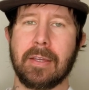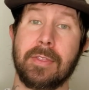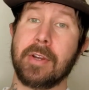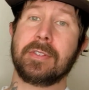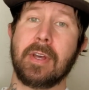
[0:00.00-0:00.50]

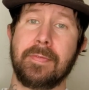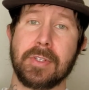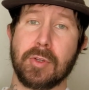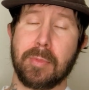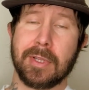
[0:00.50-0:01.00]
Their stuff
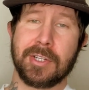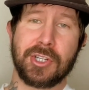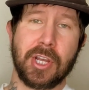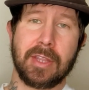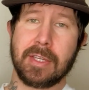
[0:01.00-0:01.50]
is super
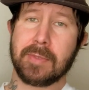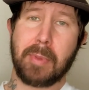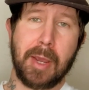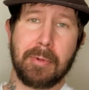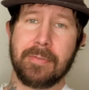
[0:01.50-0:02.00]
legit. This
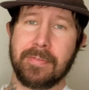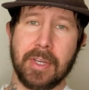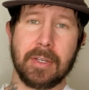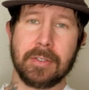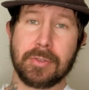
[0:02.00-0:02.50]
paper
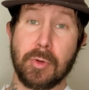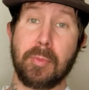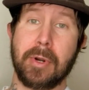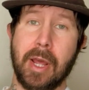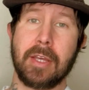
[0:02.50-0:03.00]
feels
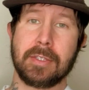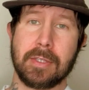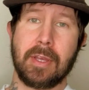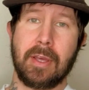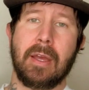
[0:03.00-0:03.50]
super nice.